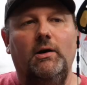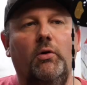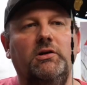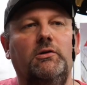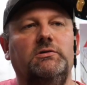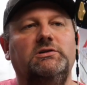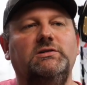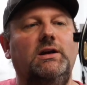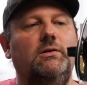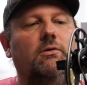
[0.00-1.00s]
Now, what you had
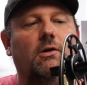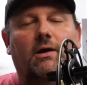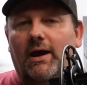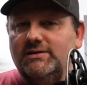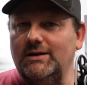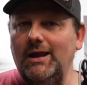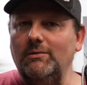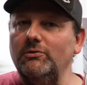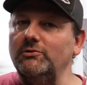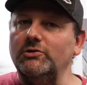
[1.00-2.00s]
seen as it came
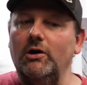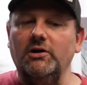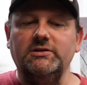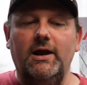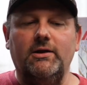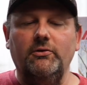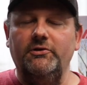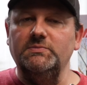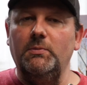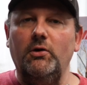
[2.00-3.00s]
through the draw cycle,
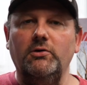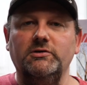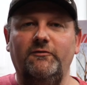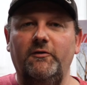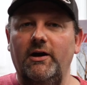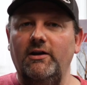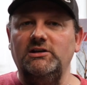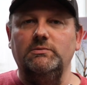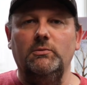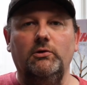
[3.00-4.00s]
this bow is very
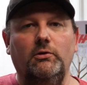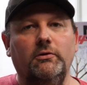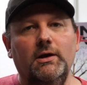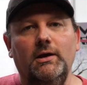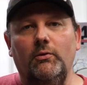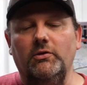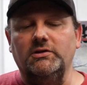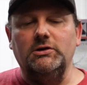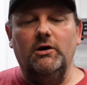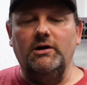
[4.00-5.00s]
smooth. With a
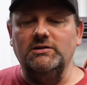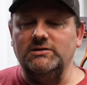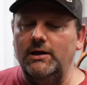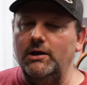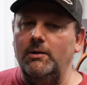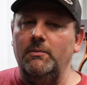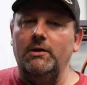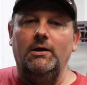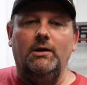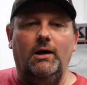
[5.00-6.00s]
target setup,
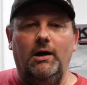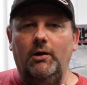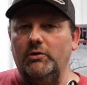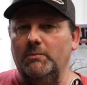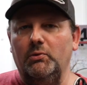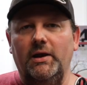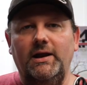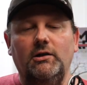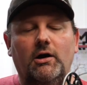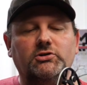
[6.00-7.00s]
with a
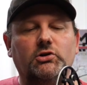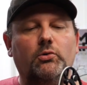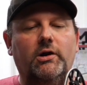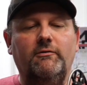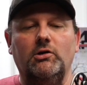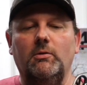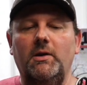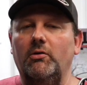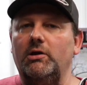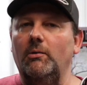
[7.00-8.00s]
blade launcher or whatever, you're going to be
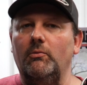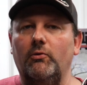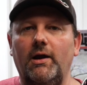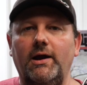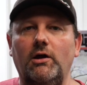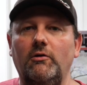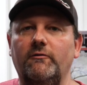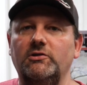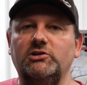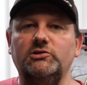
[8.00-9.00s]
able to come right
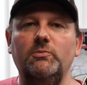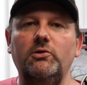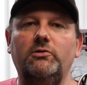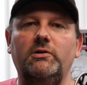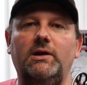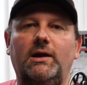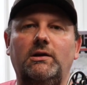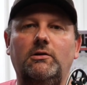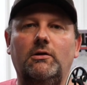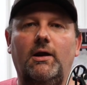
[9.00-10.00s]
over smoothly
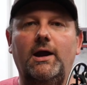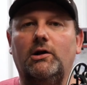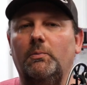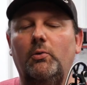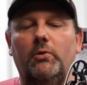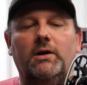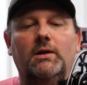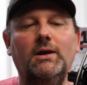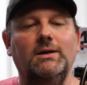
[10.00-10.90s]
into your anchor point.